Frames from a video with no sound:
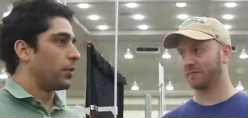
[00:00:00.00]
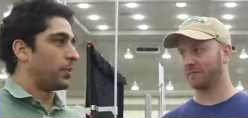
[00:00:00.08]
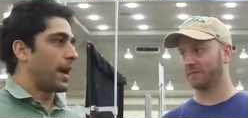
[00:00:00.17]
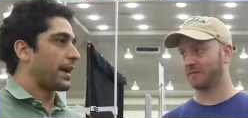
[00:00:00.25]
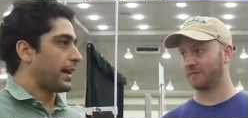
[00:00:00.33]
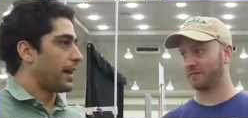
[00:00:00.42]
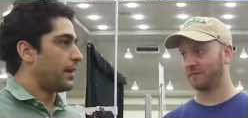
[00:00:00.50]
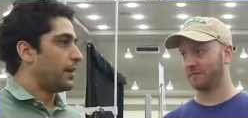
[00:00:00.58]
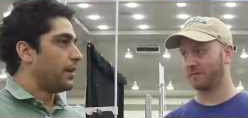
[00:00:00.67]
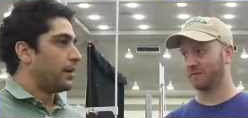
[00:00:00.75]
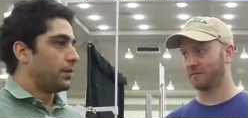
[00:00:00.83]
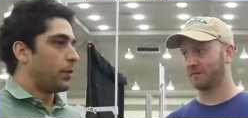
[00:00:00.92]
Speaker 1: look back at
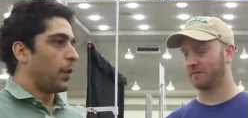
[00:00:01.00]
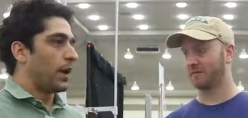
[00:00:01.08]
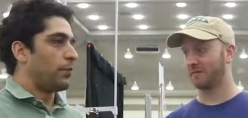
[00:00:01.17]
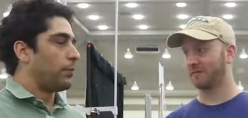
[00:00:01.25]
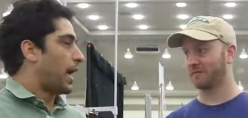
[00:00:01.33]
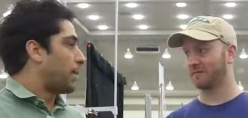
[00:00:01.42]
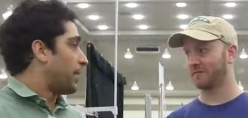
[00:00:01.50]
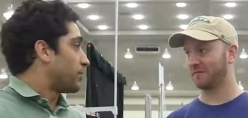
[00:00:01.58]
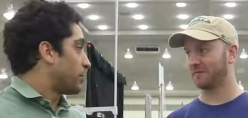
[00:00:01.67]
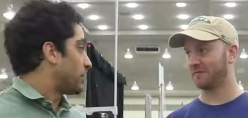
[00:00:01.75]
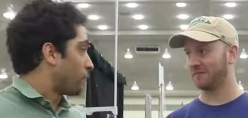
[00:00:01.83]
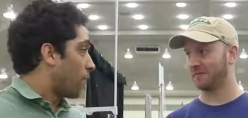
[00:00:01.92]
the way
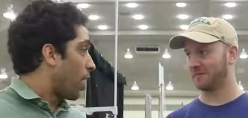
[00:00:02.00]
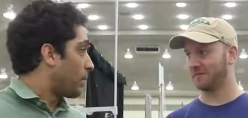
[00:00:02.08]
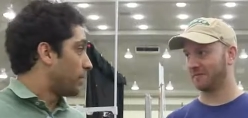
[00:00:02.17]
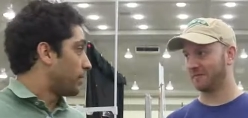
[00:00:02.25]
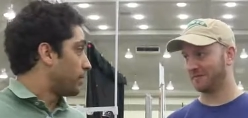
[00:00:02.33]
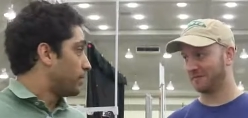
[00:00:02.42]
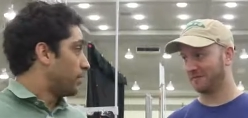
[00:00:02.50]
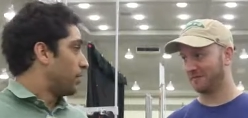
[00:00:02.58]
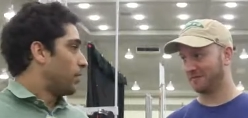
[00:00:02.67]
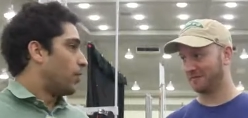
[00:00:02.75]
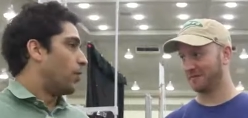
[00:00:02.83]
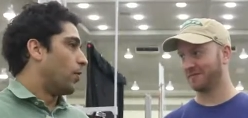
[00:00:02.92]
Batman treats Robin,
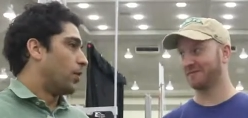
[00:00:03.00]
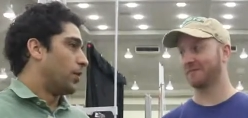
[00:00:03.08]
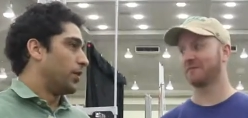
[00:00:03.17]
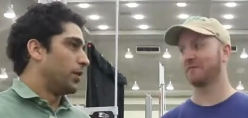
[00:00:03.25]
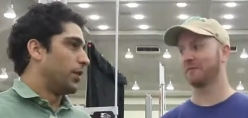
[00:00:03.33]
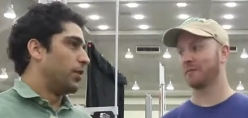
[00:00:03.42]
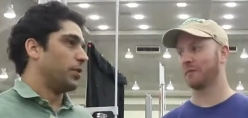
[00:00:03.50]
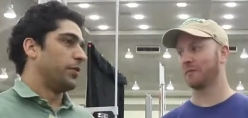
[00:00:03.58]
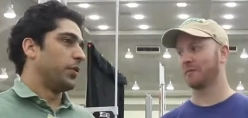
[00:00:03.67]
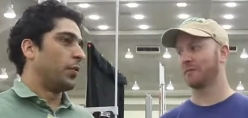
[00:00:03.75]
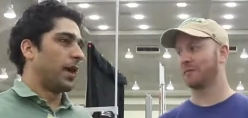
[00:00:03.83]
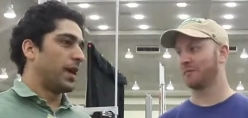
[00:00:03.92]
or you know
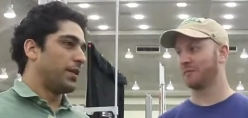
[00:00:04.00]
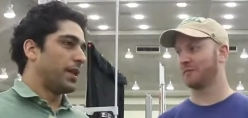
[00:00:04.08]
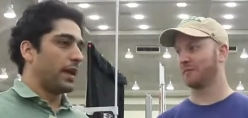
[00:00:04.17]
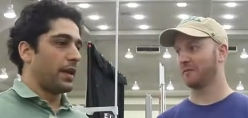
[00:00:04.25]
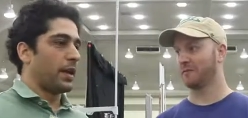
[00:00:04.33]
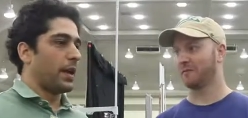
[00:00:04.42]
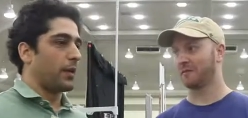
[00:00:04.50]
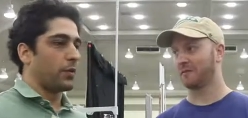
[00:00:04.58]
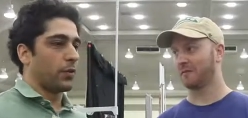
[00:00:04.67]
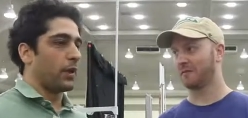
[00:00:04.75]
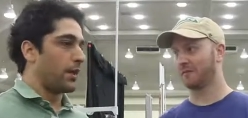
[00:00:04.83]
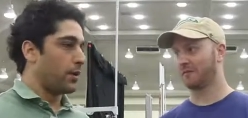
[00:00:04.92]
the way that uh,
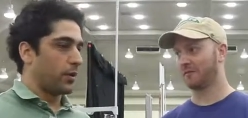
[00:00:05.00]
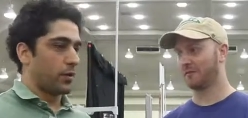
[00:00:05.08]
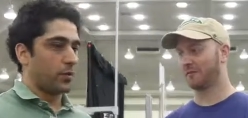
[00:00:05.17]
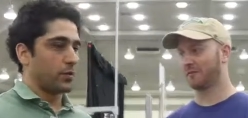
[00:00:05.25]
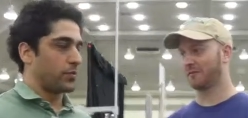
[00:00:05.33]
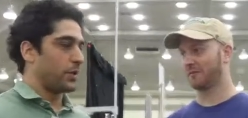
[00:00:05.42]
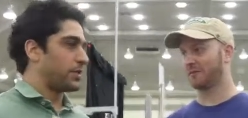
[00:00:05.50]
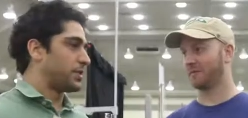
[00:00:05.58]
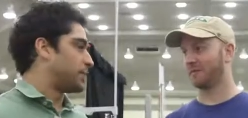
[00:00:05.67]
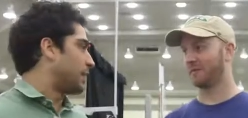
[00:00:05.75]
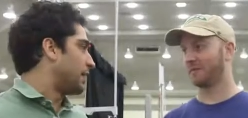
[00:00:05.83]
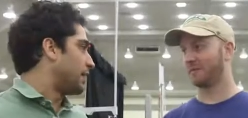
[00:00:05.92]
Green Arrow treats
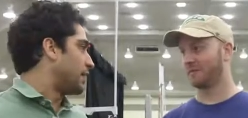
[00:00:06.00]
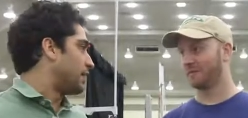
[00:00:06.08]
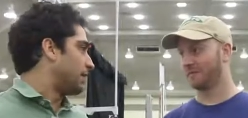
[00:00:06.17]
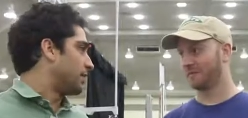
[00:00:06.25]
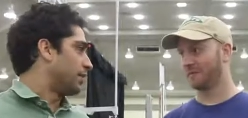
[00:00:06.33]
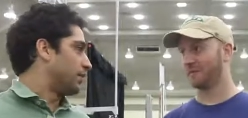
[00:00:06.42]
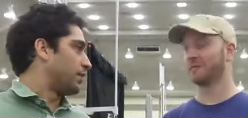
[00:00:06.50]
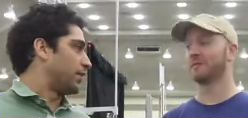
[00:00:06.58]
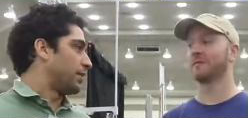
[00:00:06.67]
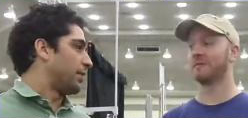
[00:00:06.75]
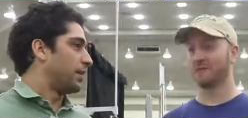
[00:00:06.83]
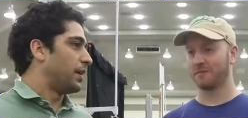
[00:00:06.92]
Speedy. They're,
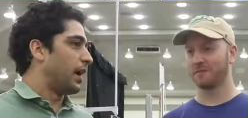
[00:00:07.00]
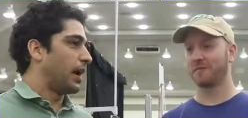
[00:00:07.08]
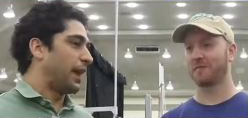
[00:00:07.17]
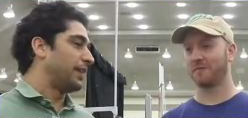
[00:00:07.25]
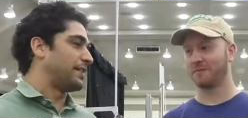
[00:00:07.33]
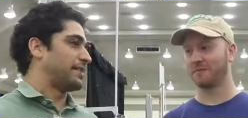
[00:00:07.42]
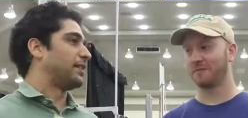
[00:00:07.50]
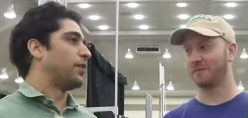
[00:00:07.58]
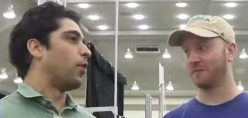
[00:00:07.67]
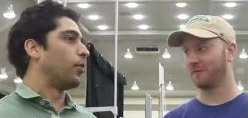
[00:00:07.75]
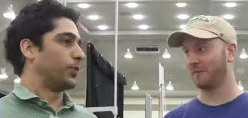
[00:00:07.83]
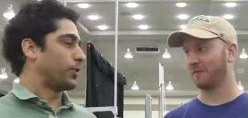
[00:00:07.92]
they're, uh, at least in
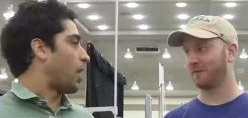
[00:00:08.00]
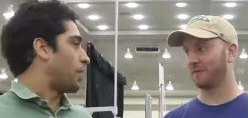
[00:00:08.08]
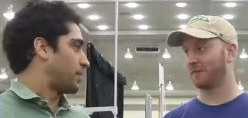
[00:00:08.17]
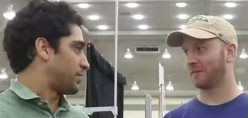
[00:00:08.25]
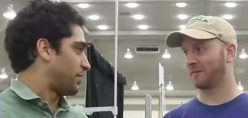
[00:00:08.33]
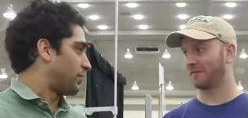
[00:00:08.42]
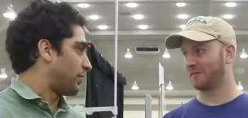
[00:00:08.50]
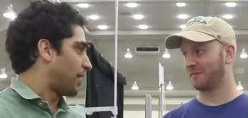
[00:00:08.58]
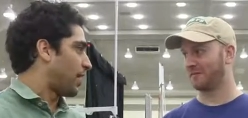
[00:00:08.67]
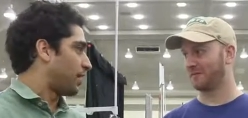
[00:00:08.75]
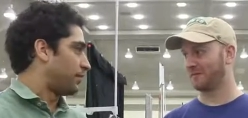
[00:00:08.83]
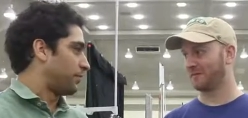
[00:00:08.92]
the older comics, they're, they're
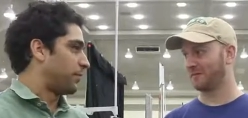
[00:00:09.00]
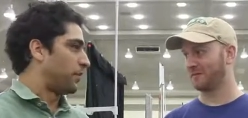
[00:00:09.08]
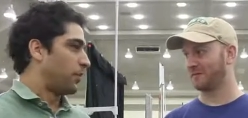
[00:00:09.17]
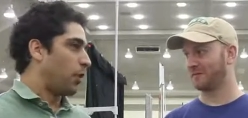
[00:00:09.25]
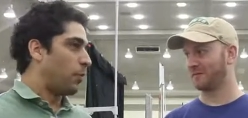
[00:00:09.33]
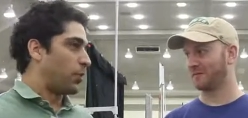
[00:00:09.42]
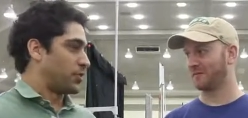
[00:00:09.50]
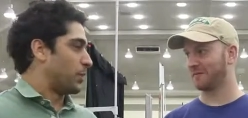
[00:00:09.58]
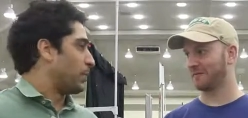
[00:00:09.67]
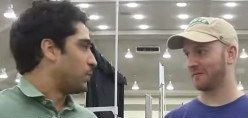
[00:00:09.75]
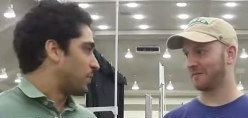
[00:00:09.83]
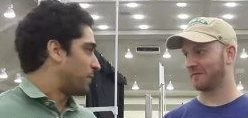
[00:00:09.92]
kind of almost
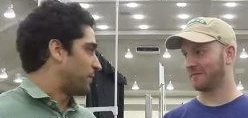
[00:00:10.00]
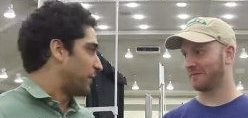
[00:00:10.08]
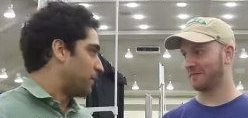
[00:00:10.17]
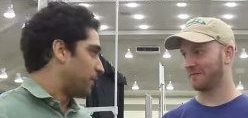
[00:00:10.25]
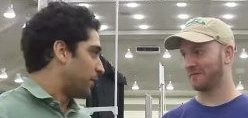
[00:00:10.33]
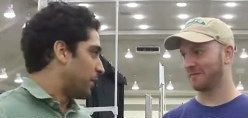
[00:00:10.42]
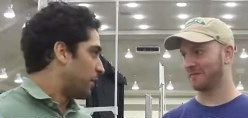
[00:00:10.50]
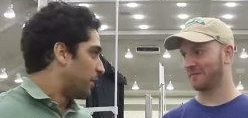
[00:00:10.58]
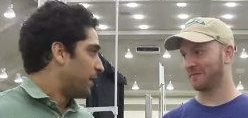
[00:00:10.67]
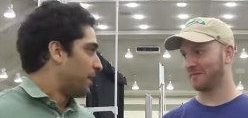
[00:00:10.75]
abusive to them, you know.